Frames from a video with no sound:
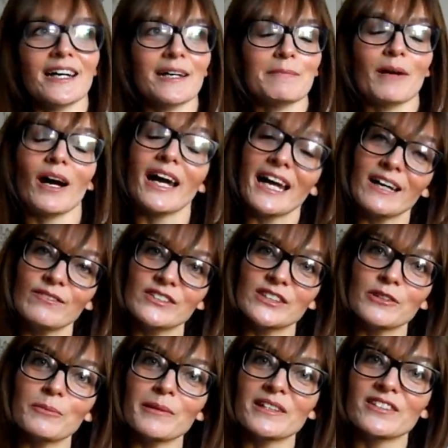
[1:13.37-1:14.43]
I have
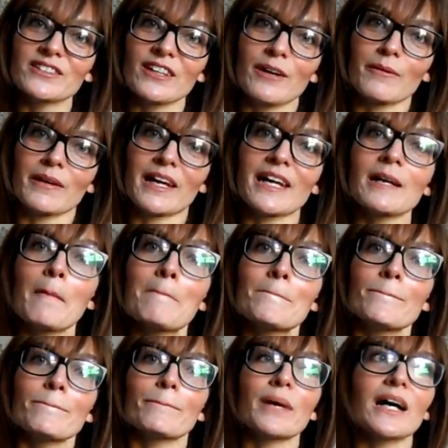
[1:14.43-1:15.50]
still been sewing,
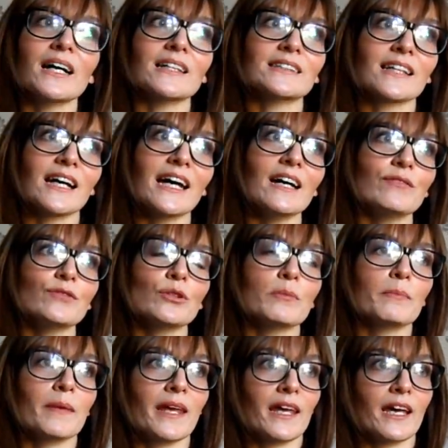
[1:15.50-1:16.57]
but I have to
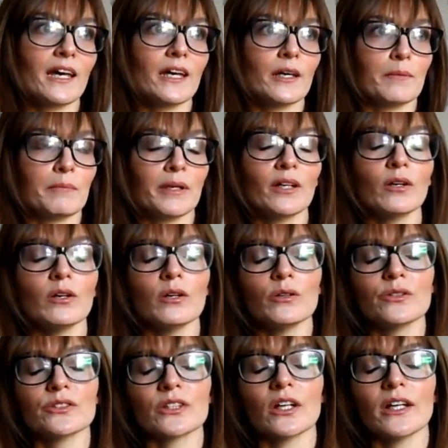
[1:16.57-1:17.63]
admit,
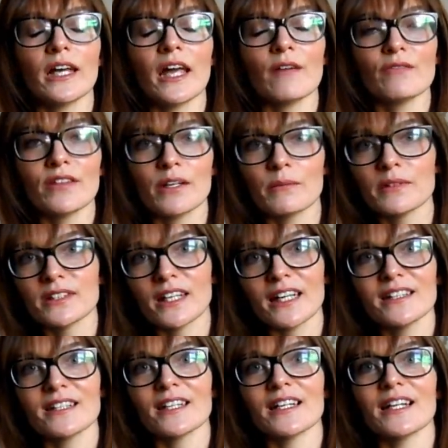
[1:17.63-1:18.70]
because everything was
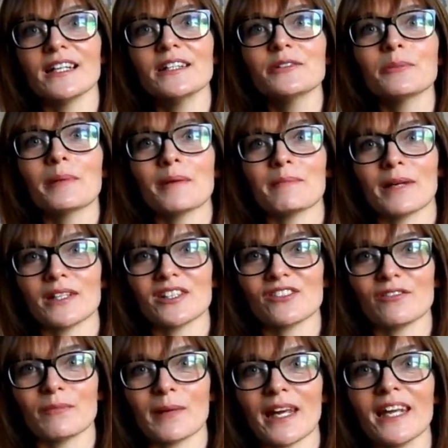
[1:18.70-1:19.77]
getting a little bit
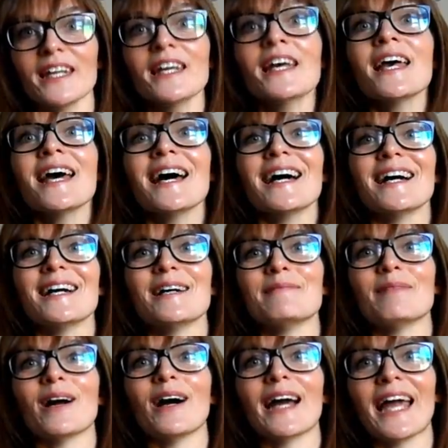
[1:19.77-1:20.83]
much for me,
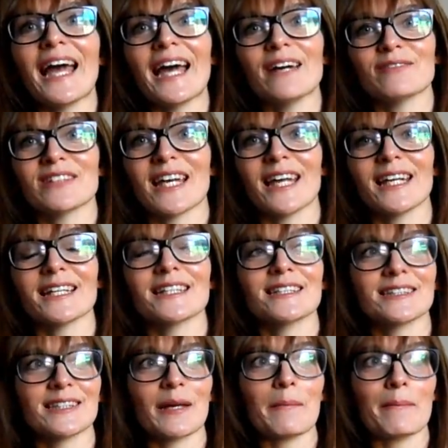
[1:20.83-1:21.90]
I have taken
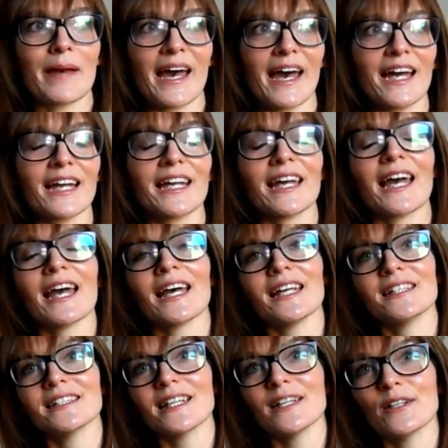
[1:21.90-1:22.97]
a step back,
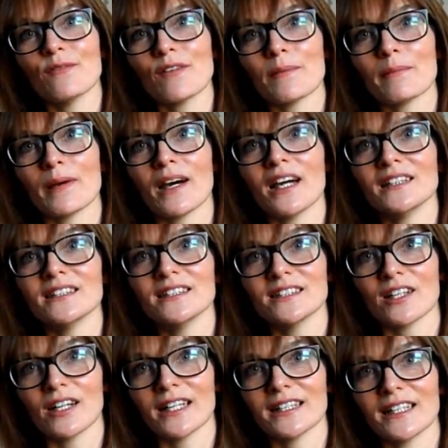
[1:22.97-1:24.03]
and in November I
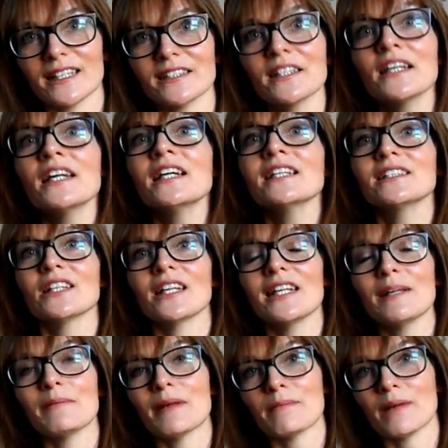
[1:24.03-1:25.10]
decided to
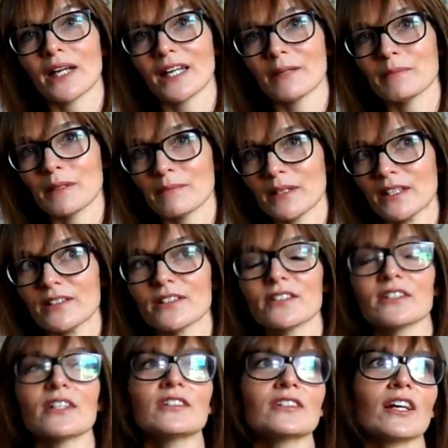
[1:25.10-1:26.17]
limit my
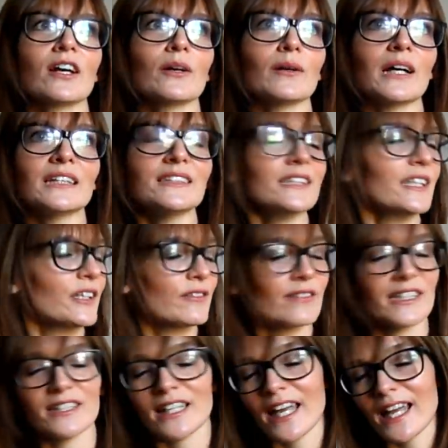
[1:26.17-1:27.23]
commitments. So I didn't
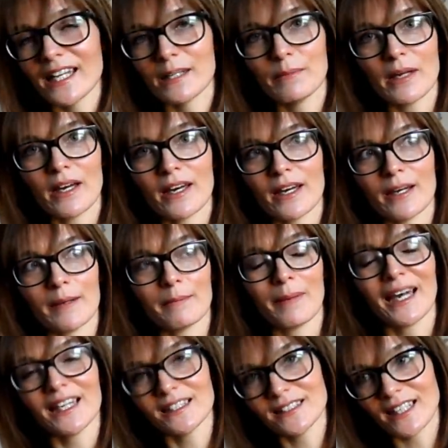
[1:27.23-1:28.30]
agree to any
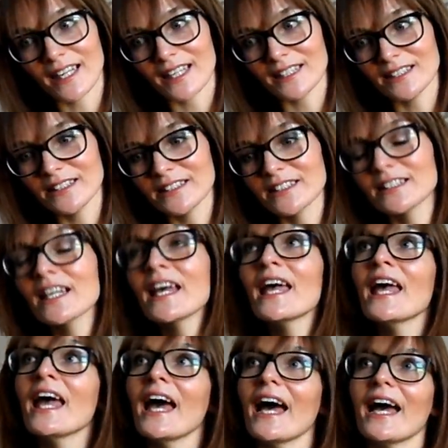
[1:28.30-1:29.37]
pattern tests,
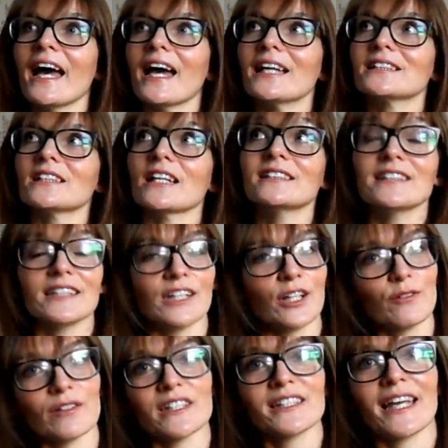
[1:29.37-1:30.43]
and I didn't
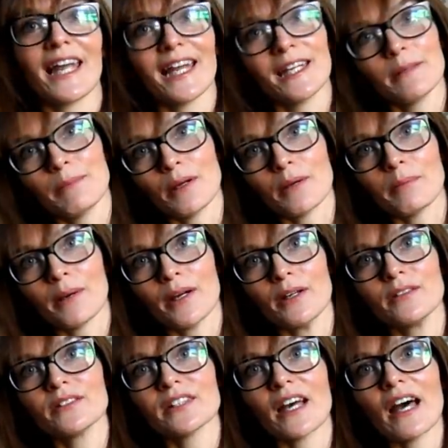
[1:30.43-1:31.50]
agree to any blog
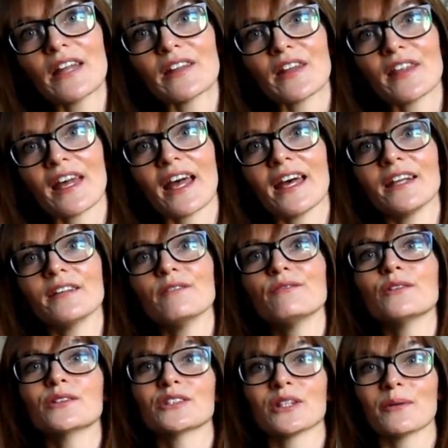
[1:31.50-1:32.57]
posts other than
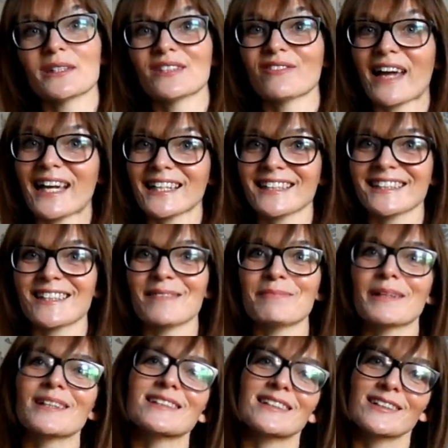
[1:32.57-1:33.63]
for
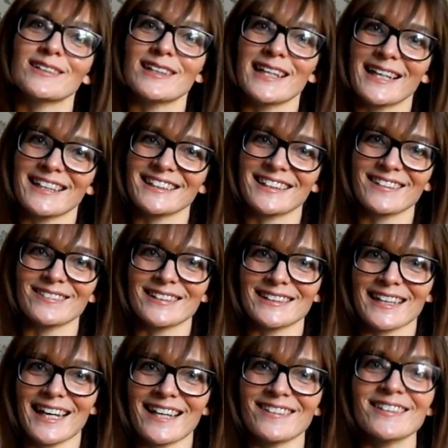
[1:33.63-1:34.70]
Sewisfaction, because I couldn't let
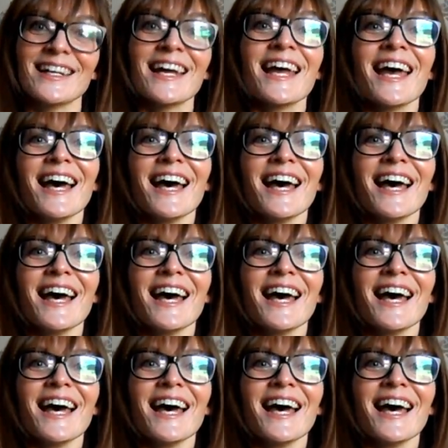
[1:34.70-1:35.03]
Shona down.